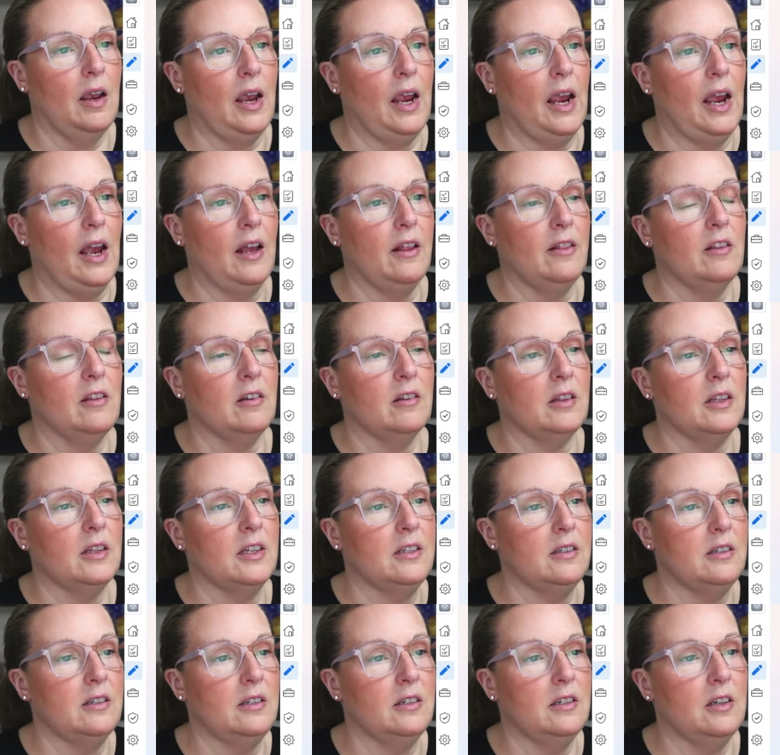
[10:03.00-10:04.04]
Add the
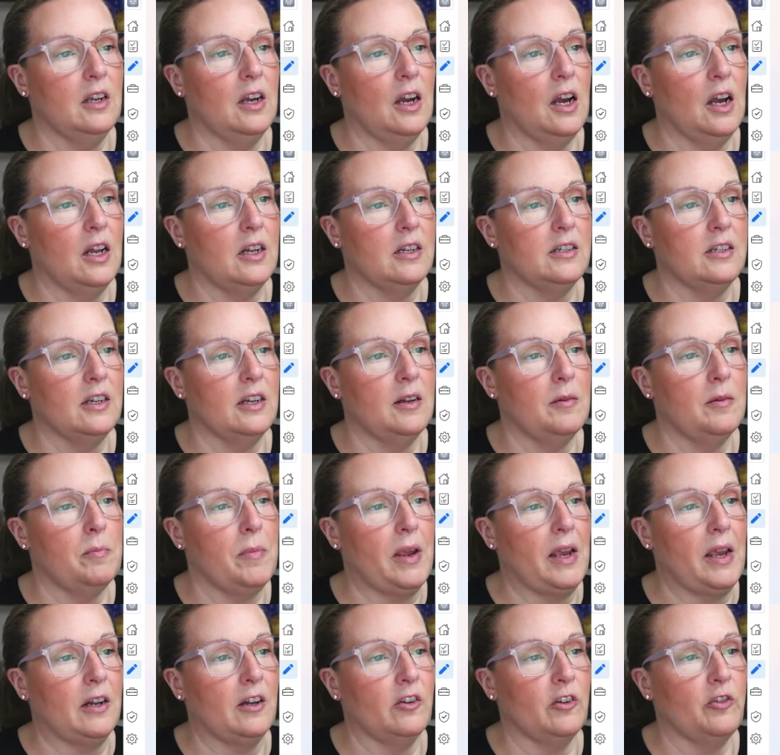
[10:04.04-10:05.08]
listed content
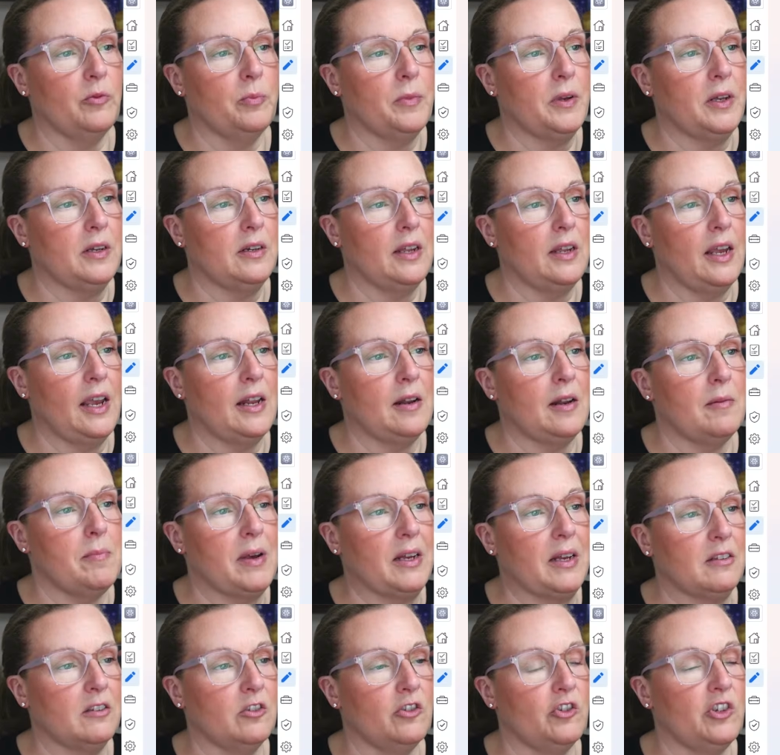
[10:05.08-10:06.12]
management and
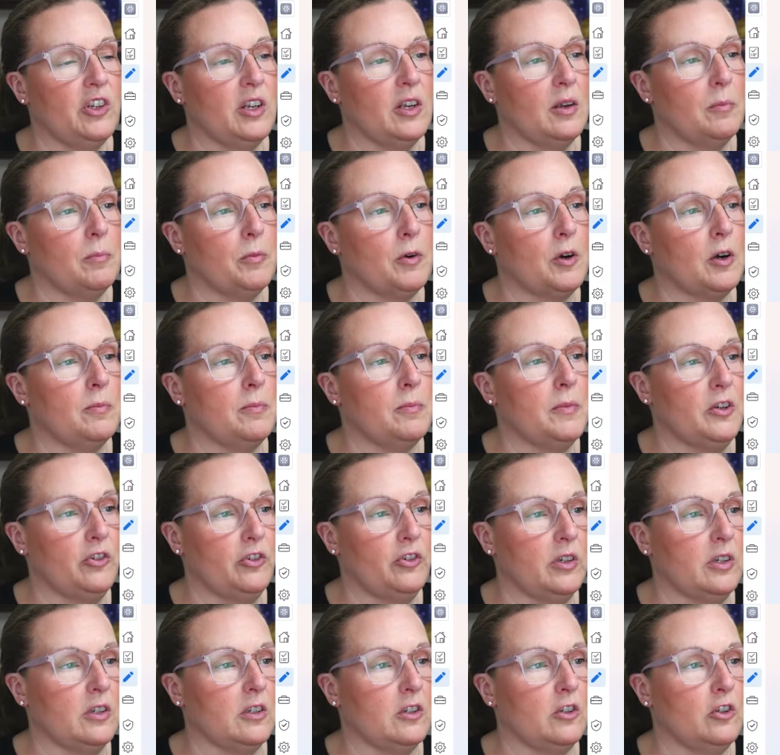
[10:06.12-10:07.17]
messaging
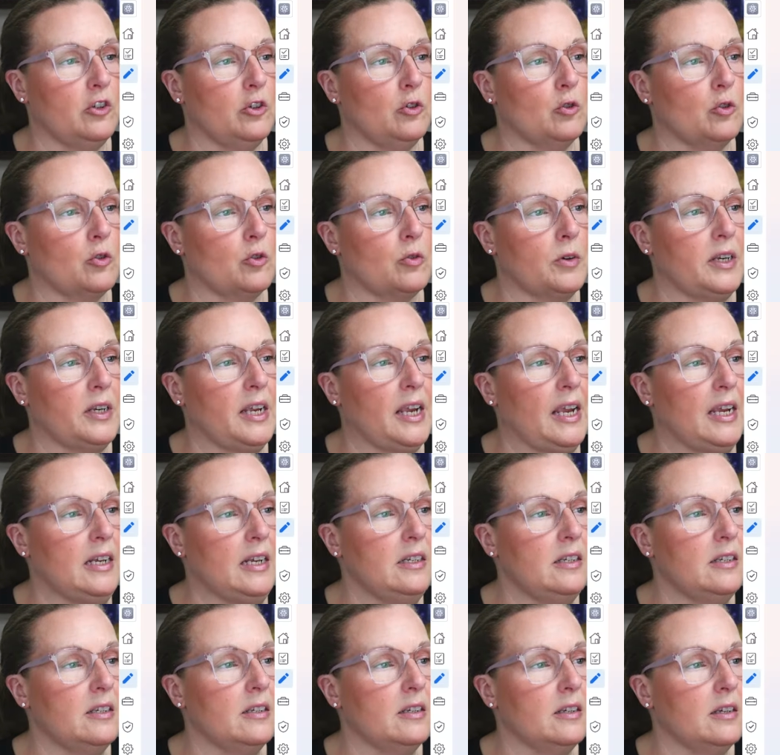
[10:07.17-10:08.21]
permissions to
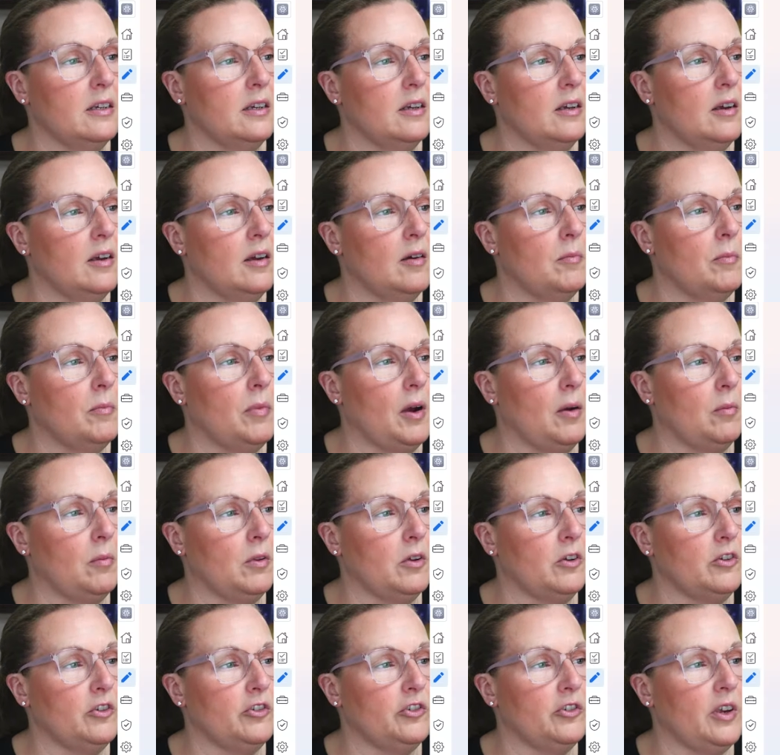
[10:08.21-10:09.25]
create,
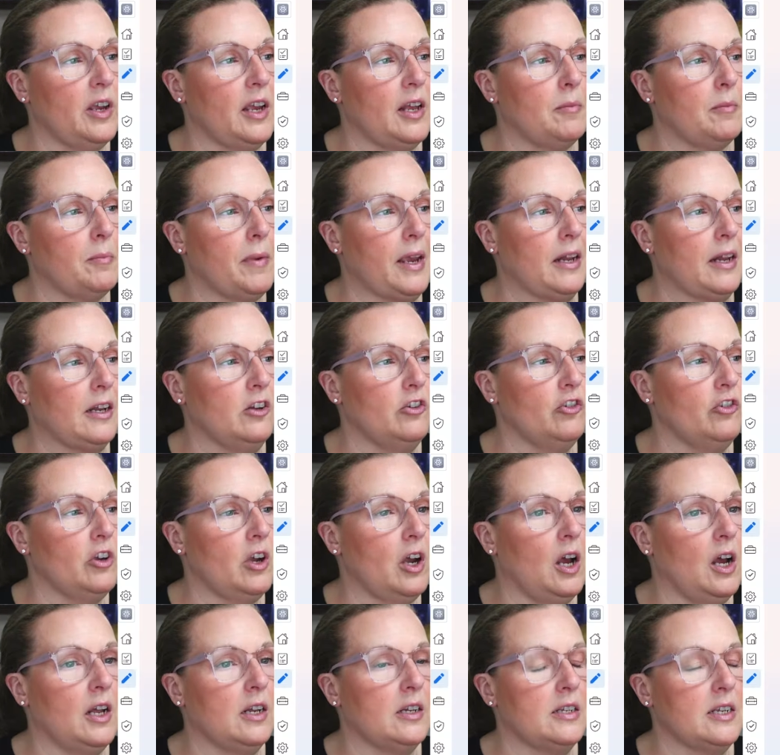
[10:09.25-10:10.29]
publish, and manage
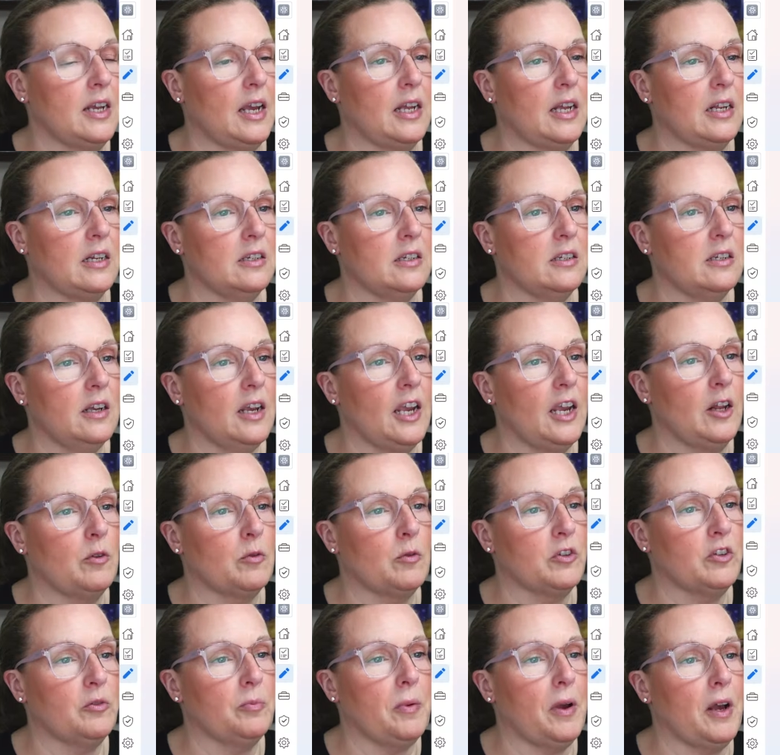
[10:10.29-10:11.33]
content and
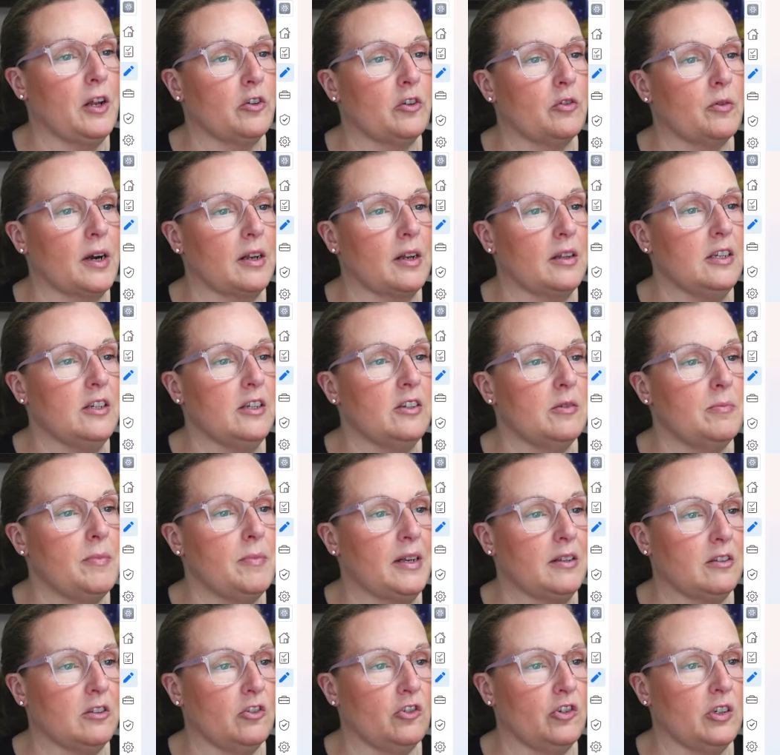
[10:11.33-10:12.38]
respond directly to
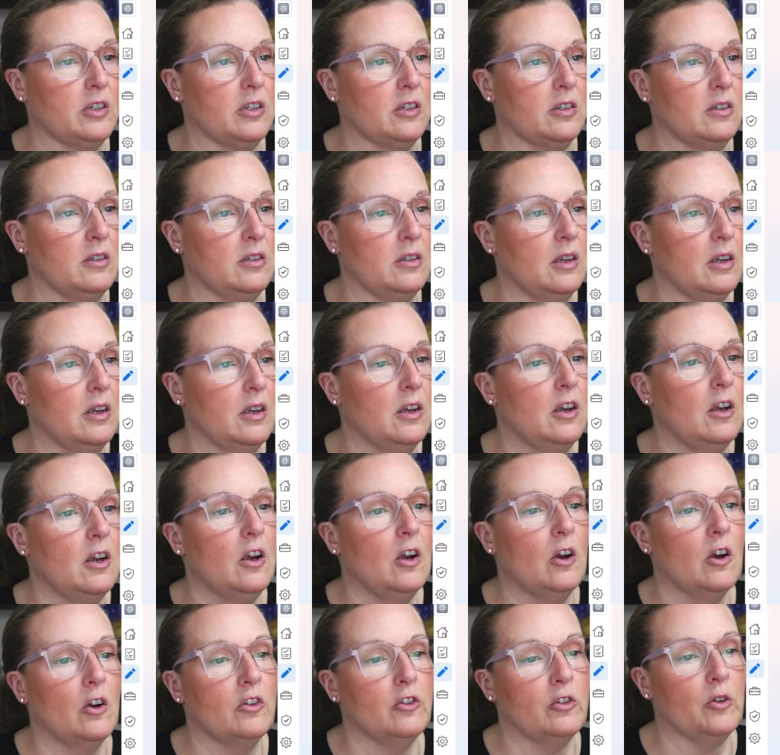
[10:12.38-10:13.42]
messages.
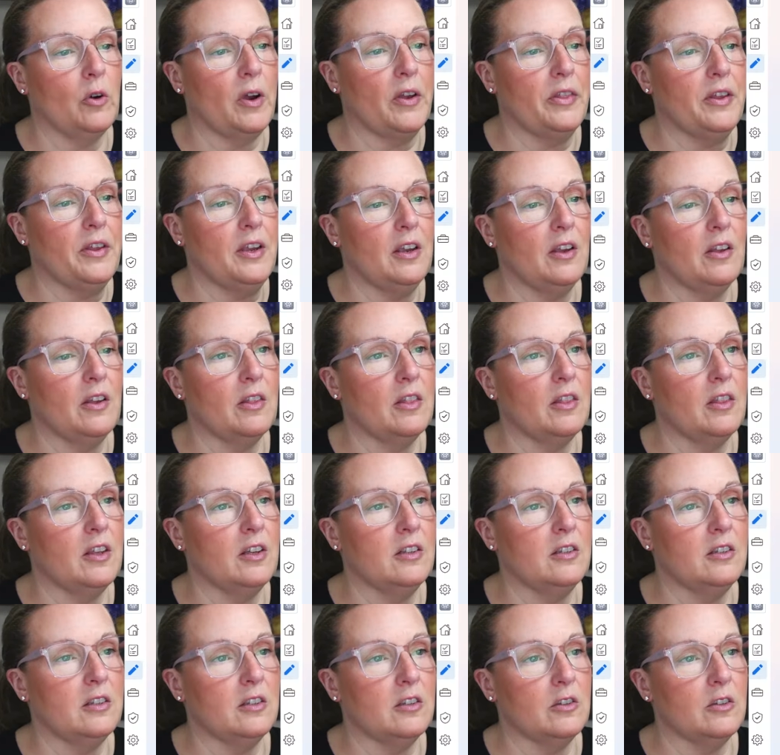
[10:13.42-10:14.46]
So I think
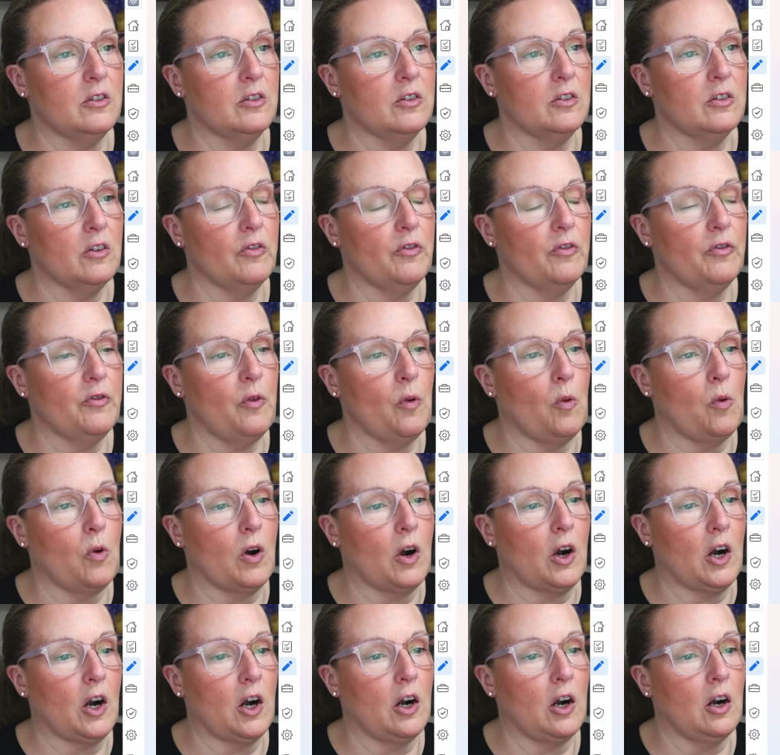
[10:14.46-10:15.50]
this is
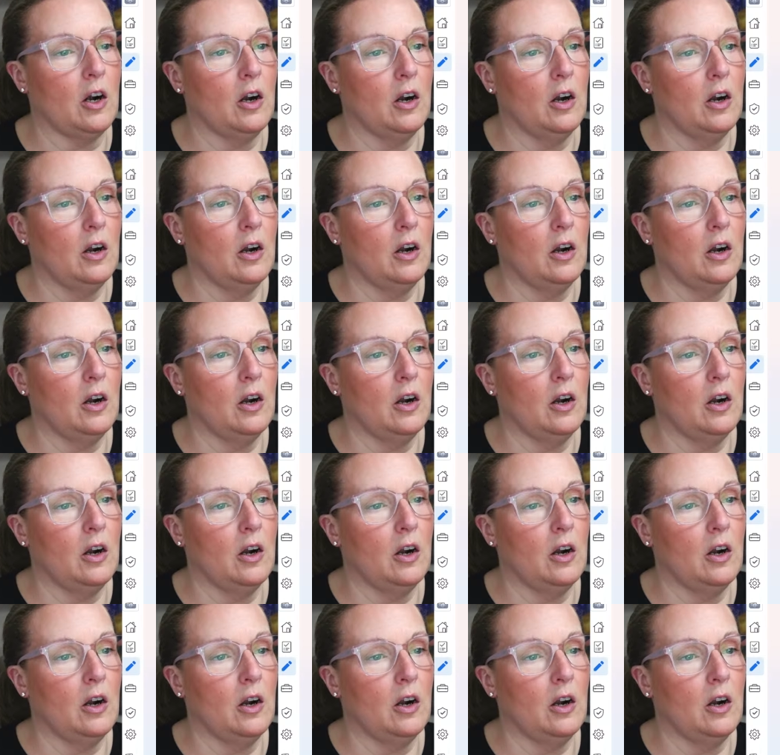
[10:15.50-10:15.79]
for